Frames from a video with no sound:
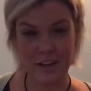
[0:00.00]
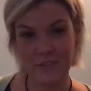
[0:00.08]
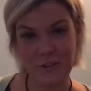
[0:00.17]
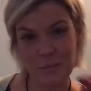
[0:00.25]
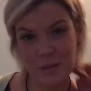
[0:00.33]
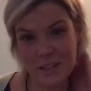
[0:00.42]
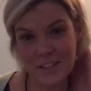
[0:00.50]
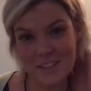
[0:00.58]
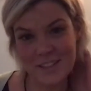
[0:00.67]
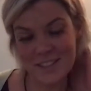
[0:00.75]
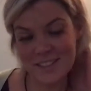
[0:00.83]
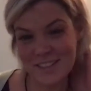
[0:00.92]
everybody
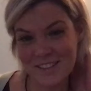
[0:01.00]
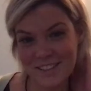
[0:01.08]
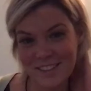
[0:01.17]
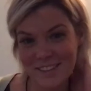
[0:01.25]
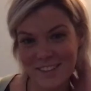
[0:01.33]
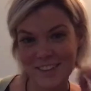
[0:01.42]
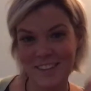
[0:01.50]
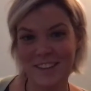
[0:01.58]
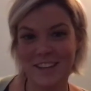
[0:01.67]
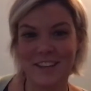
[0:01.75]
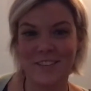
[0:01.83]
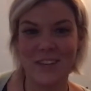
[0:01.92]
just
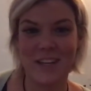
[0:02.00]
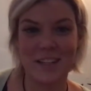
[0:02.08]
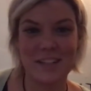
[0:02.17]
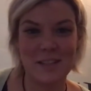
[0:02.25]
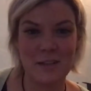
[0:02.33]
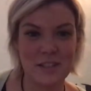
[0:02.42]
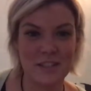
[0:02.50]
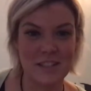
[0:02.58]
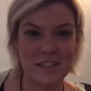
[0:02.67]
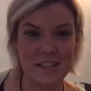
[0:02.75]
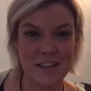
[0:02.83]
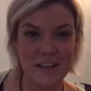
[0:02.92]
because it just